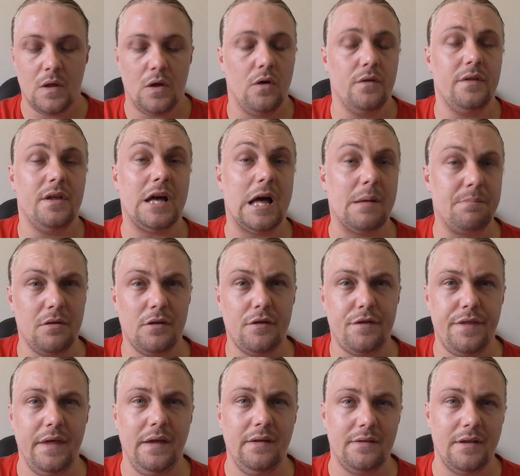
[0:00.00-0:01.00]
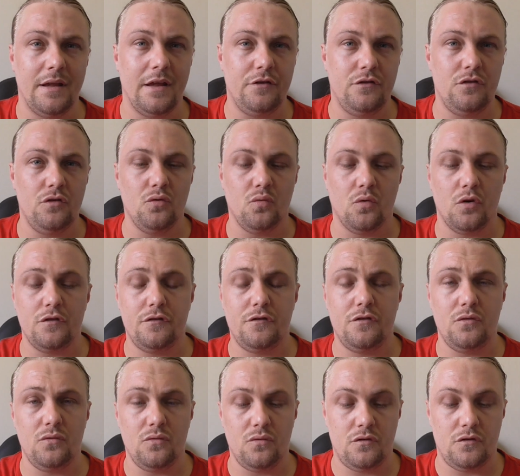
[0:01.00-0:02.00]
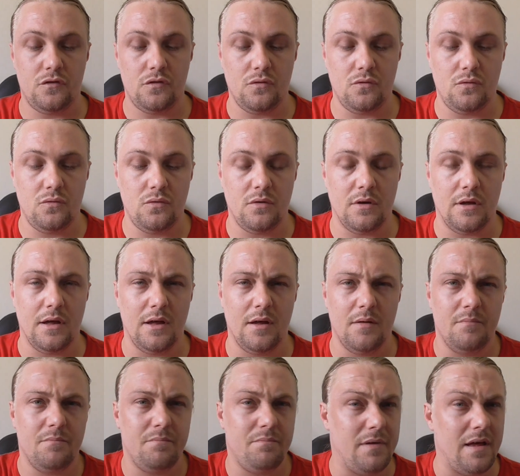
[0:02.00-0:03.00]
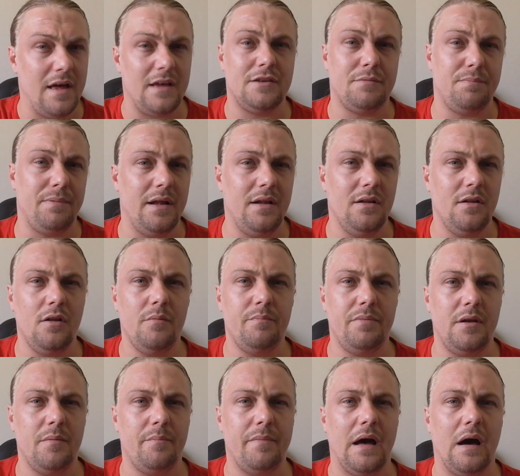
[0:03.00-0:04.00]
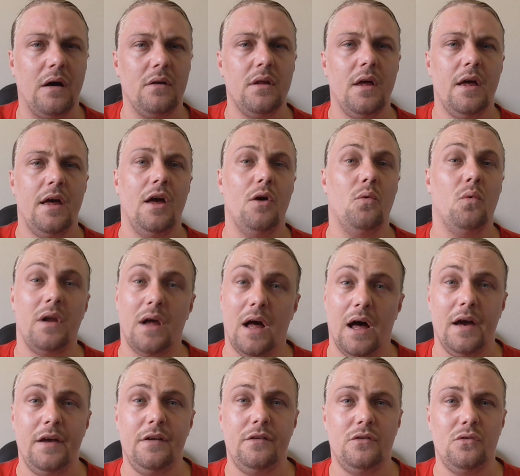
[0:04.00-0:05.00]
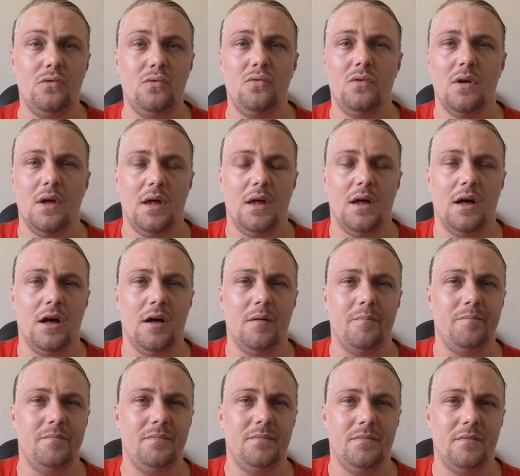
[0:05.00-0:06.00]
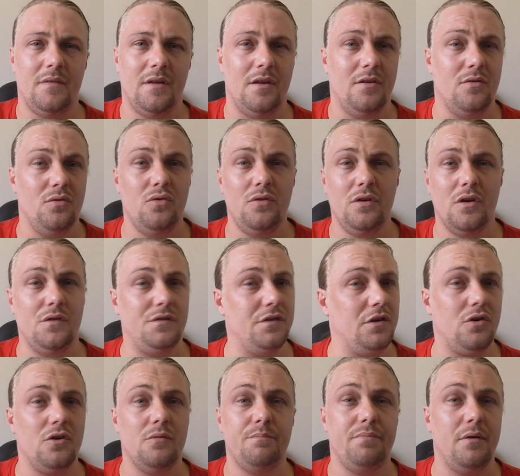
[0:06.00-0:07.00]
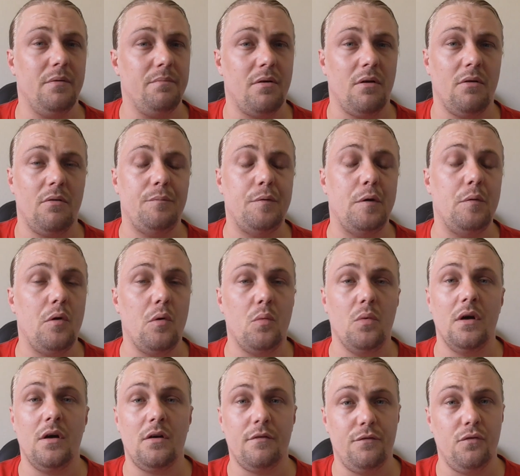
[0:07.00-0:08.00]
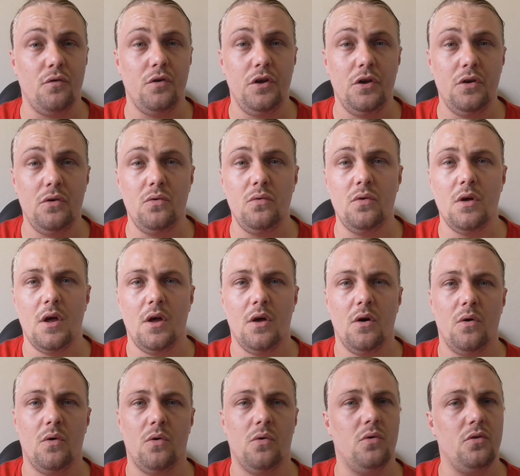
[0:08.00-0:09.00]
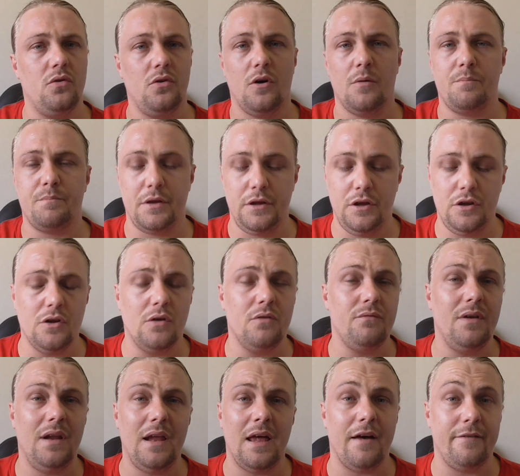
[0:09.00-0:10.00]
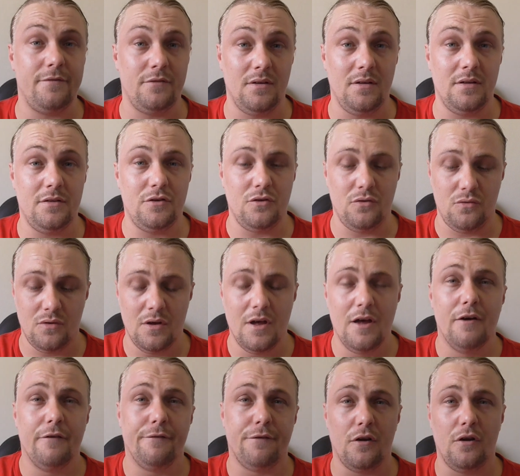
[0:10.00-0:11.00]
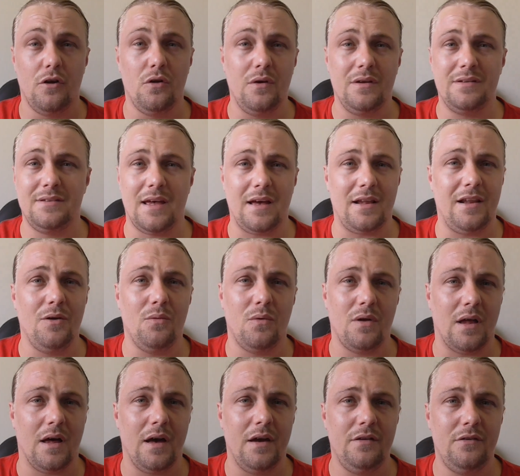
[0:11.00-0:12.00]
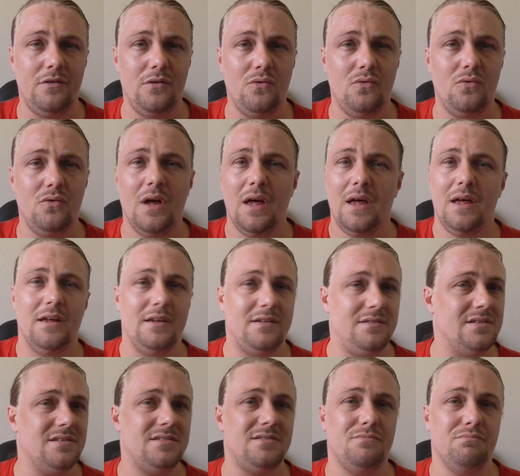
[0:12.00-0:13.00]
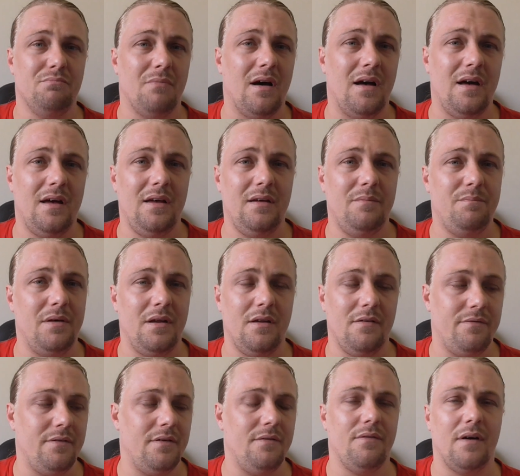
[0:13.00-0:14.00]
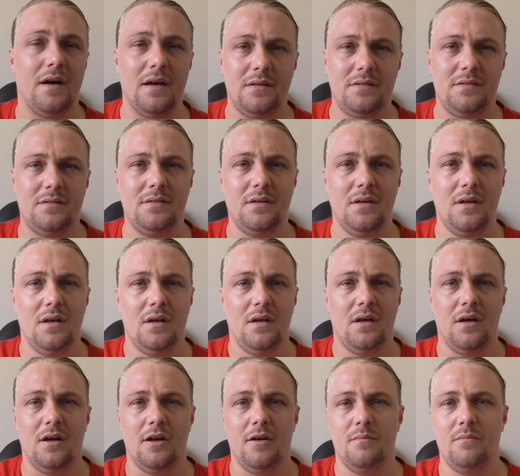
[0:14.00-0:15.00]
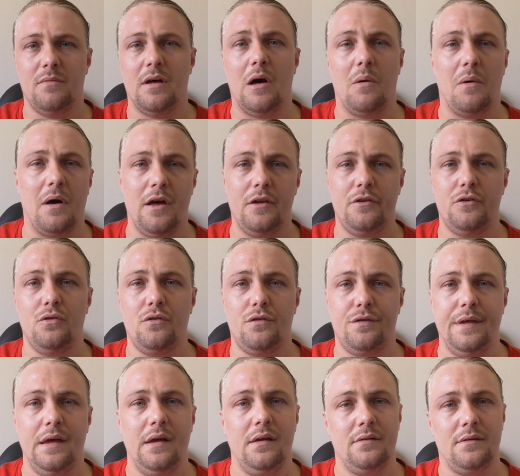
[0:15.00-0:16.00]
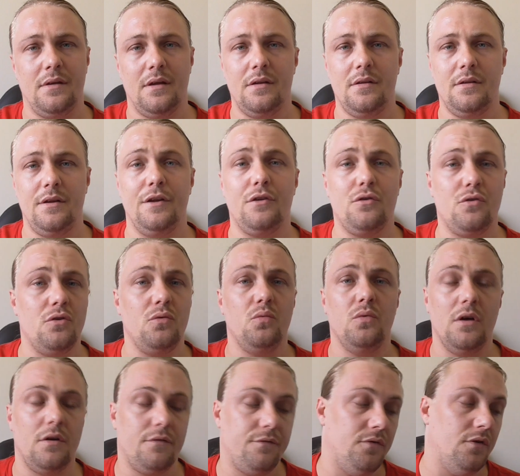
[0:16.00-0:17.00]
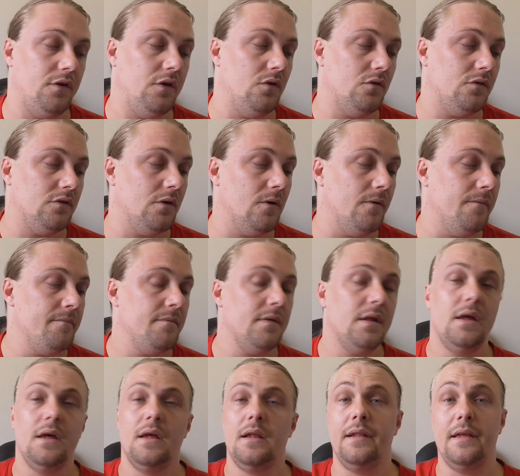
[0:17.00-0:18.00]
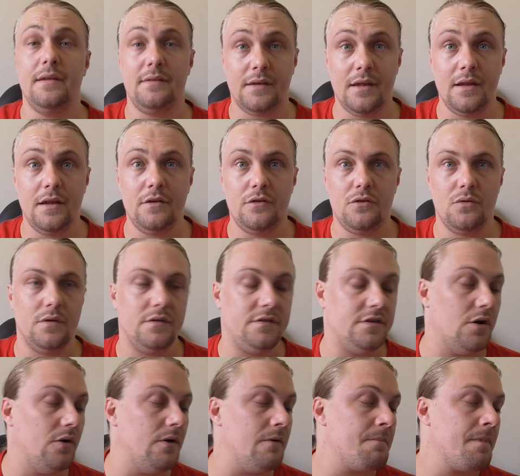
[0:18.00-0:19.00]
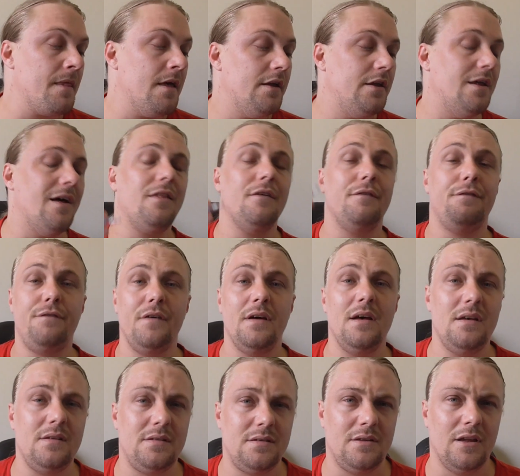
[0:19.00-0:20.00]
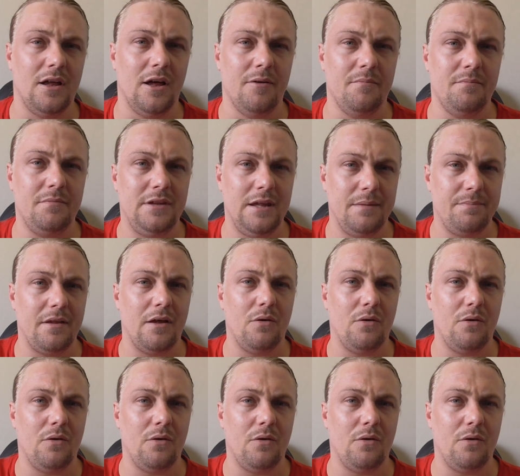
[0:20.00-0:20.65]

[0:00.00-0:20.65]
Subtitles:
on a couple of things that I do want to explain a little bit about and what I do, and who knows, it could probably work for you or not, but you don't really have to follow exactly what I do. It's just my bit of advice, how I do things, and it could work for you. So let's get into it, shall we? Now the first tip that